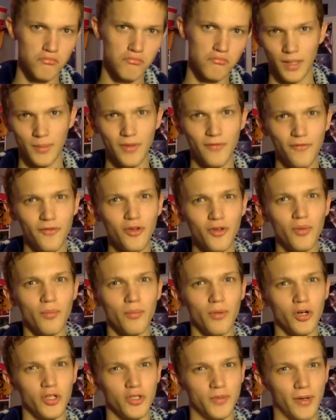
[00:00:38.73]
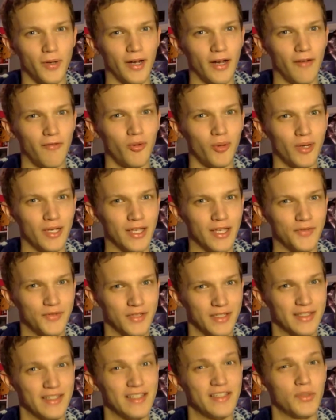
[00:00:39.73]
I mean, for the most part, everyone gives a
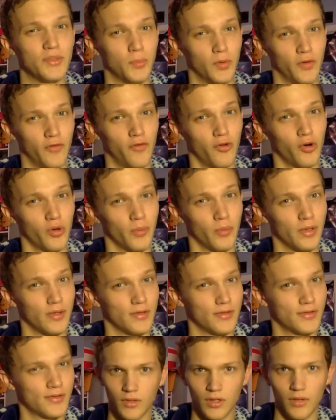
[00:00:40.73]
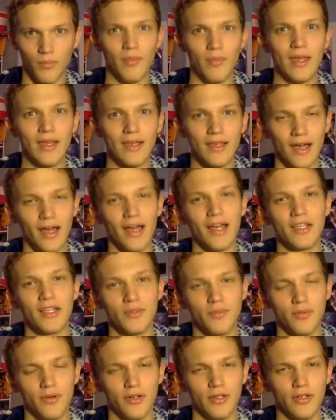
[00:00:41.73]
decent performance. The main guy is
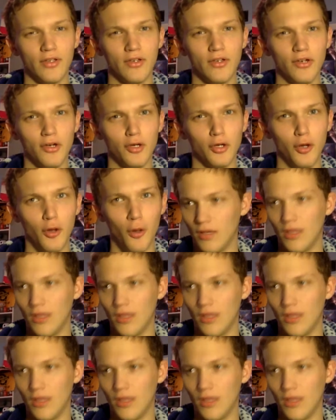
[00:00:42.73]
pretty good.